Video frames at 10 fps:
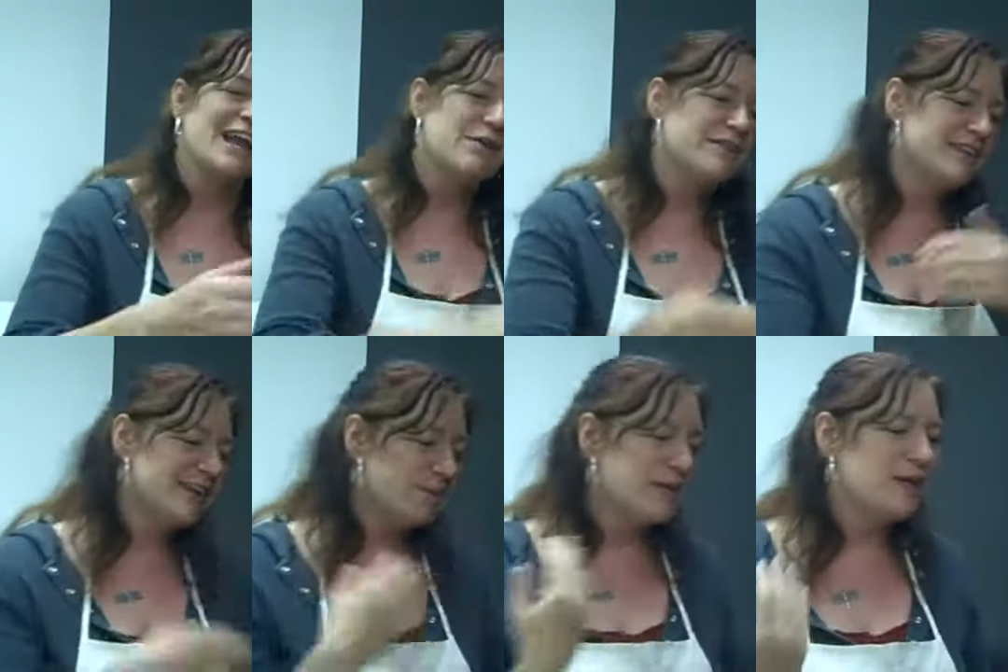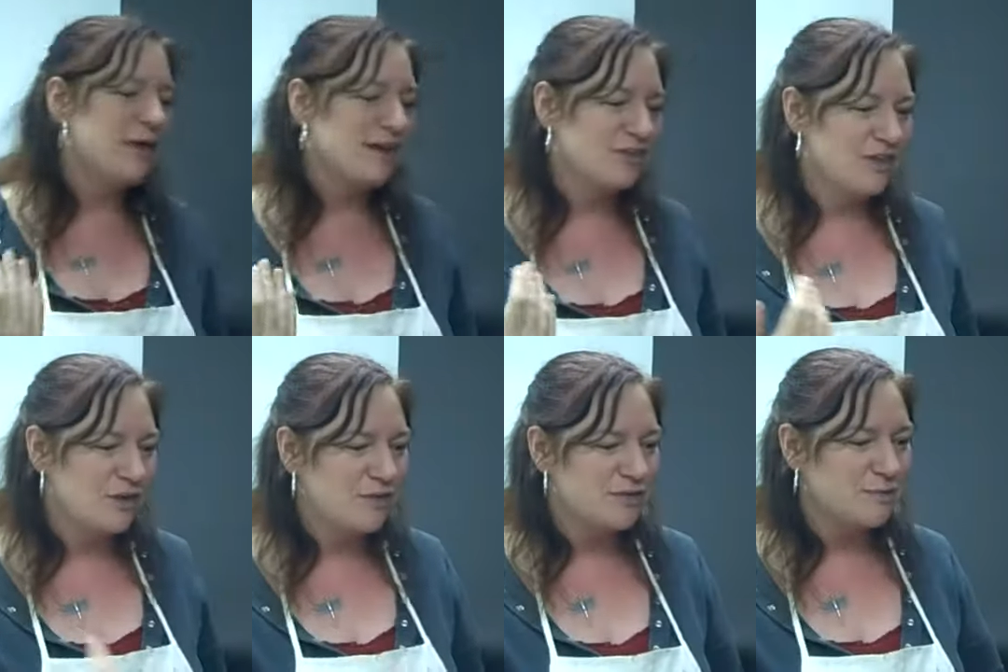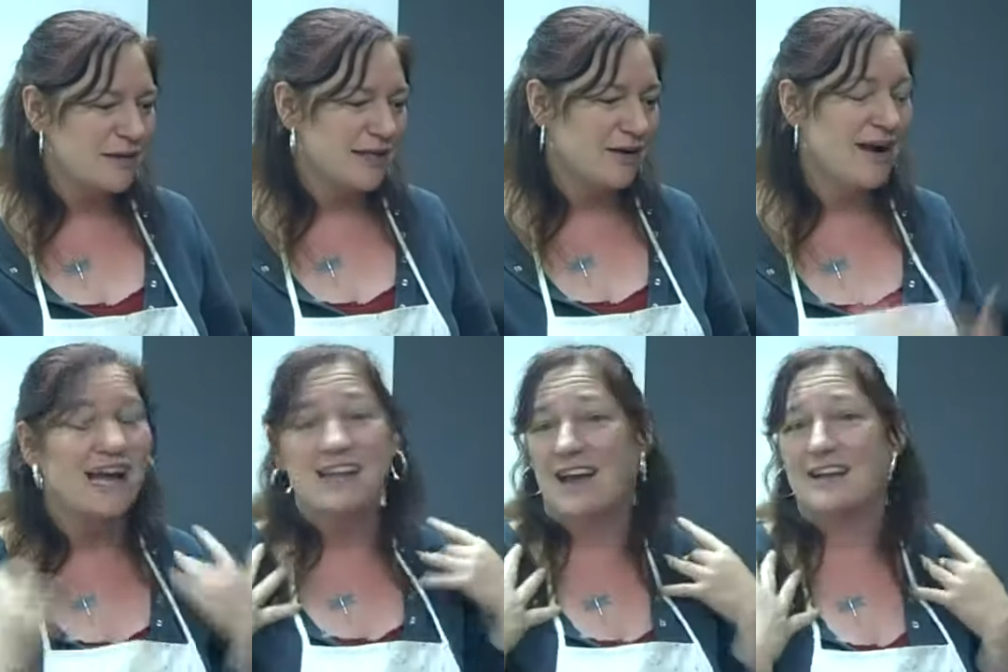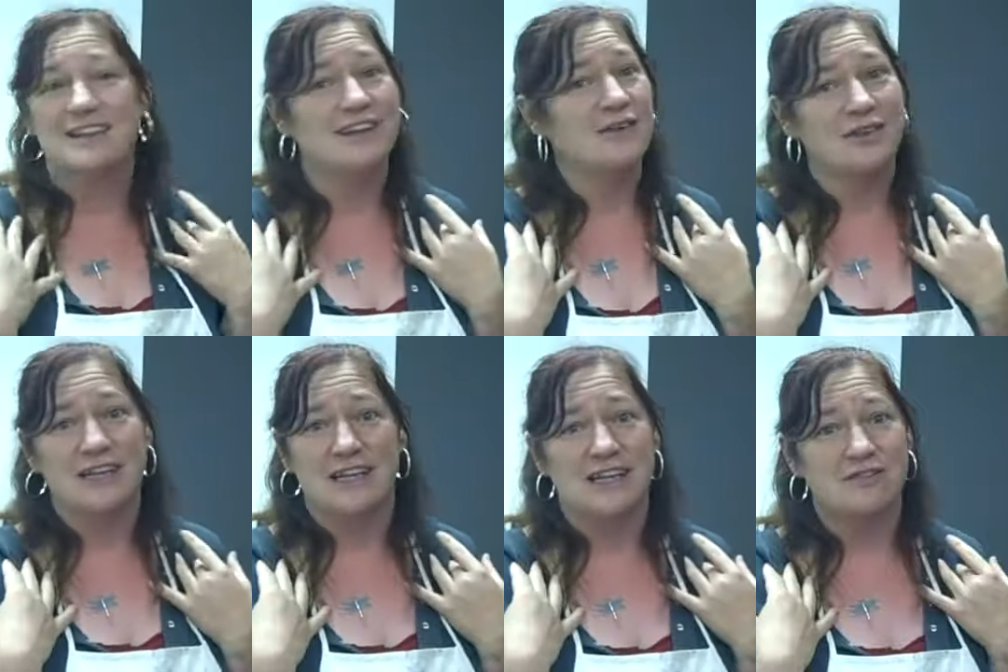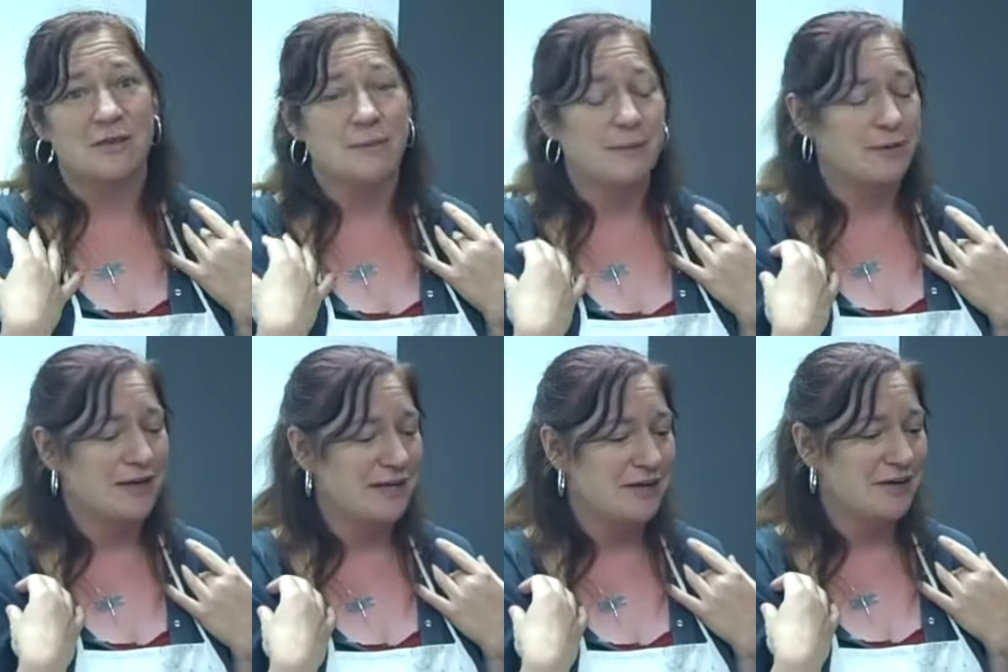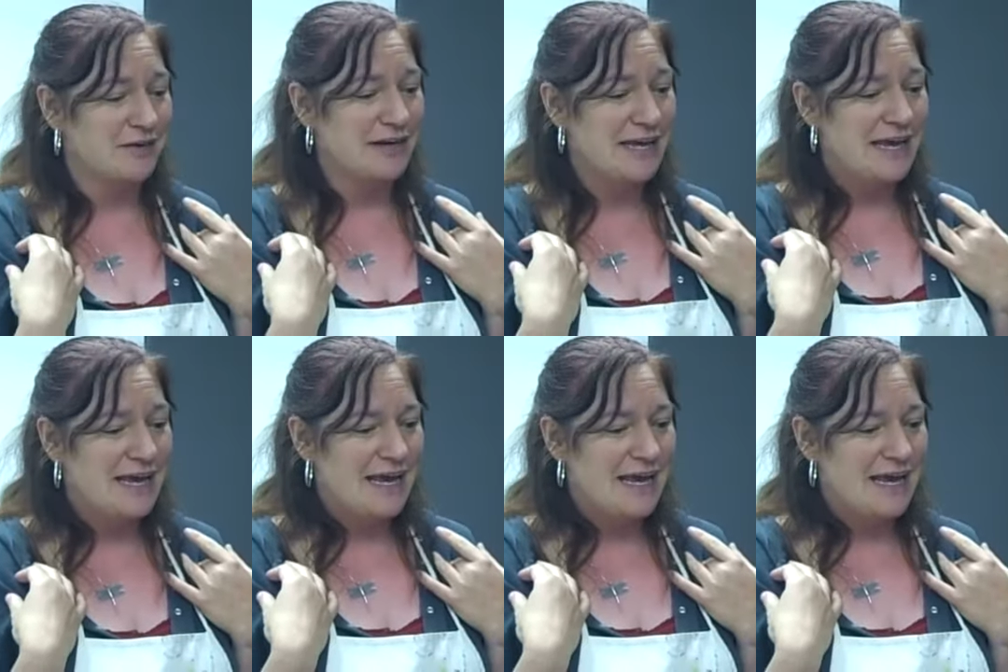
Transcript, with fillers: And I always think when you actually know who's making art, I, I tend to only collect from people I know,